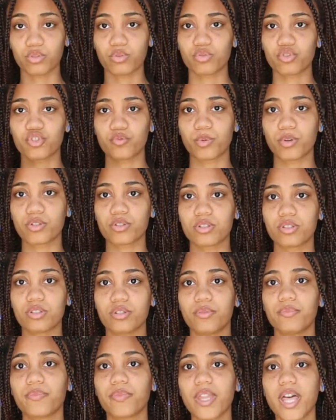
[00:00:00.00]
do what you're supposed to
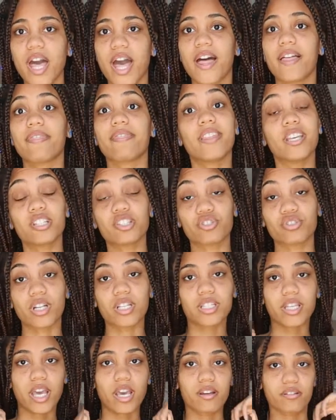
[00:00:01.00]
do. This
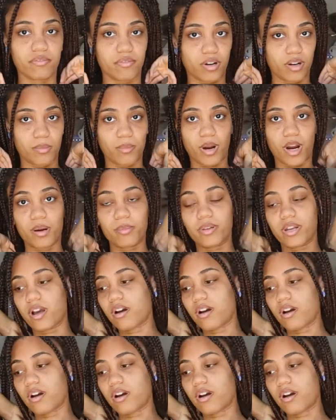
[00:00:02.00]
dress came from Urban